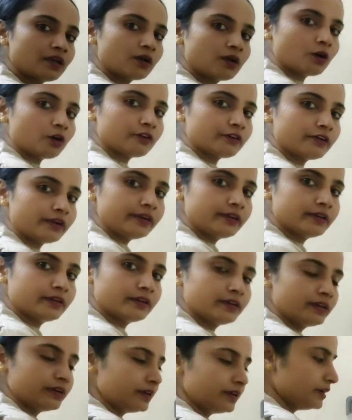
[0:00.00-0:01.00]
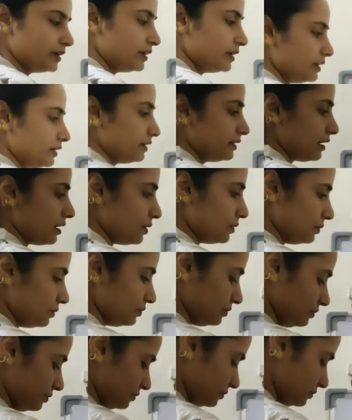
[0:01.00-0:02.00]
Alright. Now
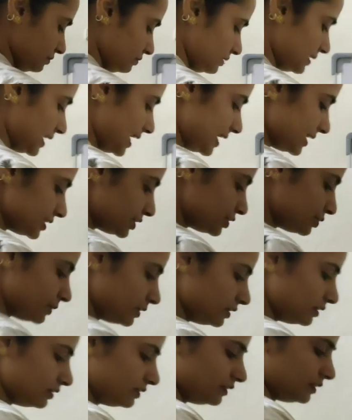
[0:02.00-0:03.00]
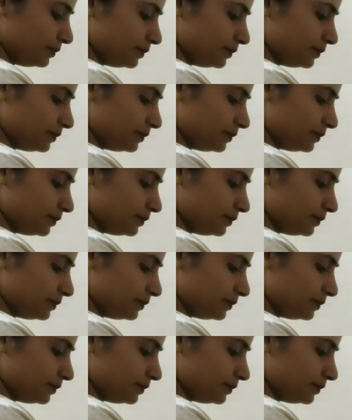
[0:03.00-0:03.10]
last one, the